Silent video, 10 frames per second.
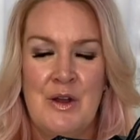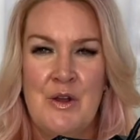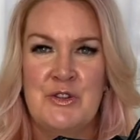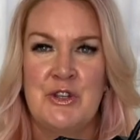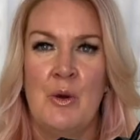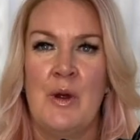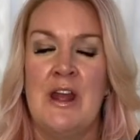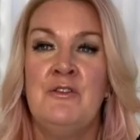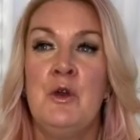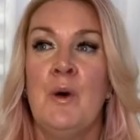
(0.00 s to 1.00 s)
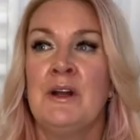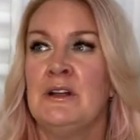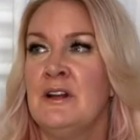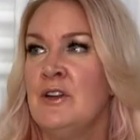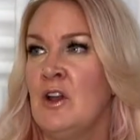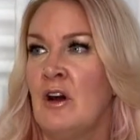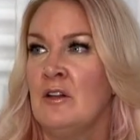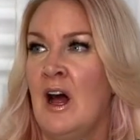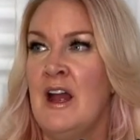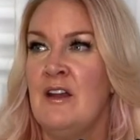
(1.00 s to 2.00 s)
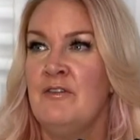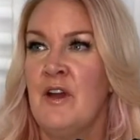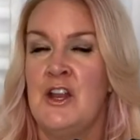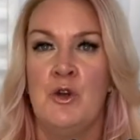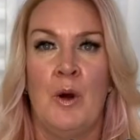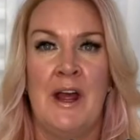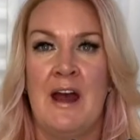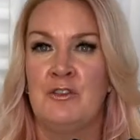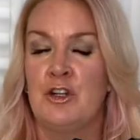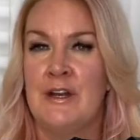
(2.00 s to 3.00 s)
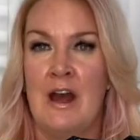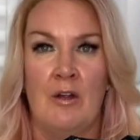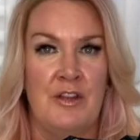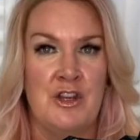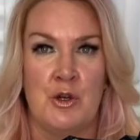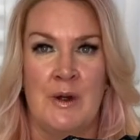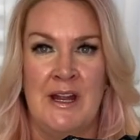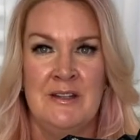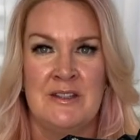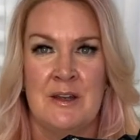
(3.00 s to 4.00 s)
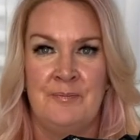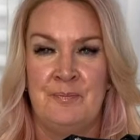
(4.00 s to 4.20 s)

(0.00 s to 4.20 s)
So if you want to live a long life and you want to have good, healthy joints,